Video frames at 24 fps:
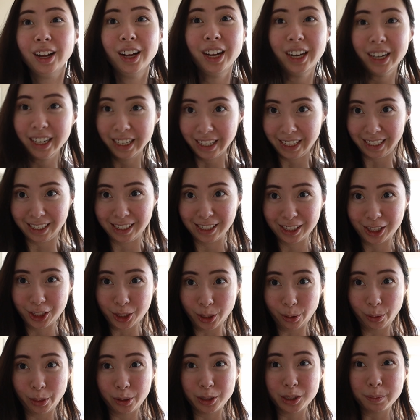All right,
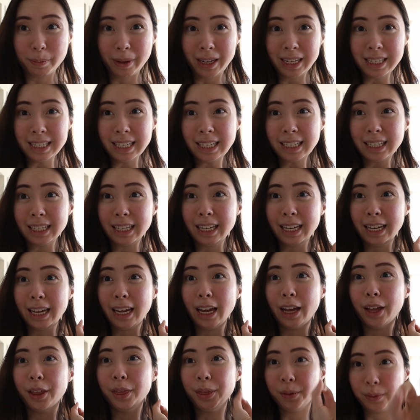so there's
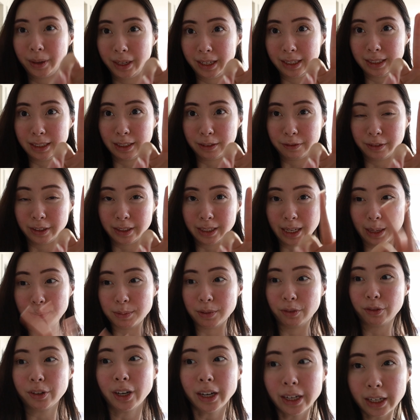basically 3 different types
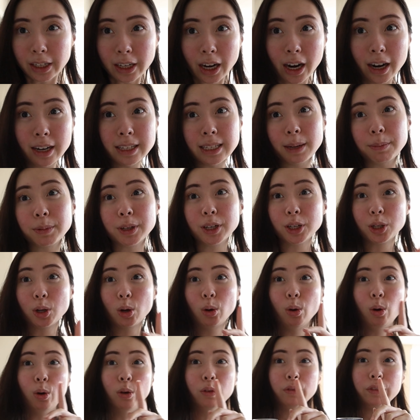of credit cards. I'm gonna
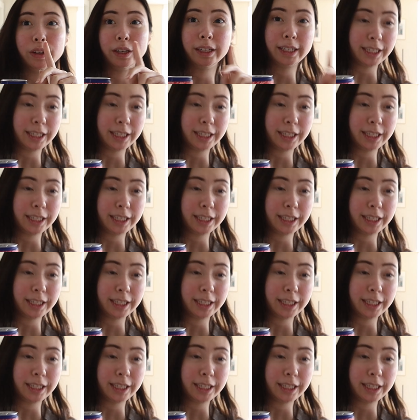go over